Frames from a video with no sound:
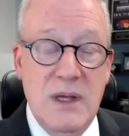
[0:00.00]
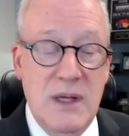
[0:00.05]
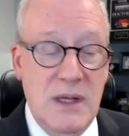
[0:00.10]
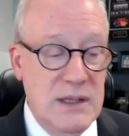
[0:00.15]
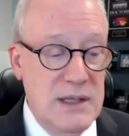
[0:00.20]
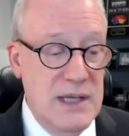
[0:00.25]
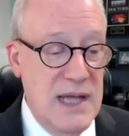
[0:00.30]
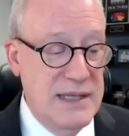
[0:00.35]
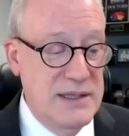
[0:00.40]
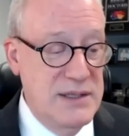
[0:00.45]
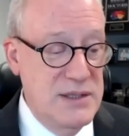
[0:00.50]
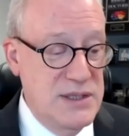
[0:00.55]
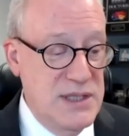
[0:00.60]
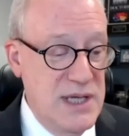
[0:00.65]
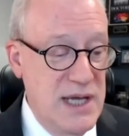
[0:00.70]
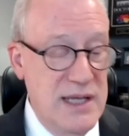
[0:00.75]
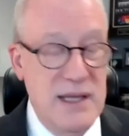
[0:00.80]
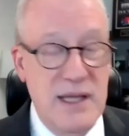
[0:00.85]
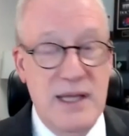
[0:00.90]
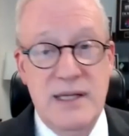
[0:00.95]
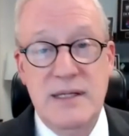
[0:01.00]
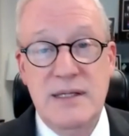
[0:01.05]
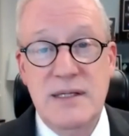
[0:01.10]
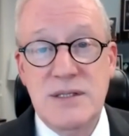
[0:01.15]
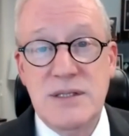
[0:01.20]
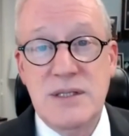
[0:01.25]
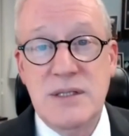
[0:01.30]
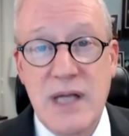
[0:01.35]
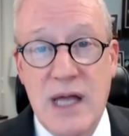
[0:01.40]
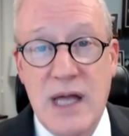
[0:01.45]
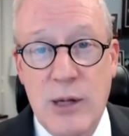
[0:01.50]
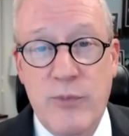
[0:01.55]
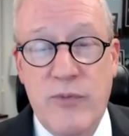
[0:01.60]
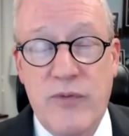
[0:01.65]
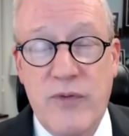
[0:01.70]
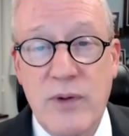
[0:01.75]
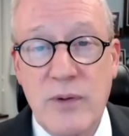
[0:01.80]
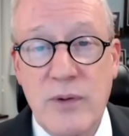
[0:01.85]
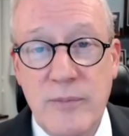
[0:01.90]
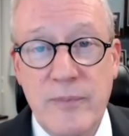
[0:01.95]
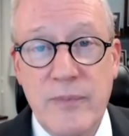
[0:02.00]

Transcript: Not to say that it isn't helpful.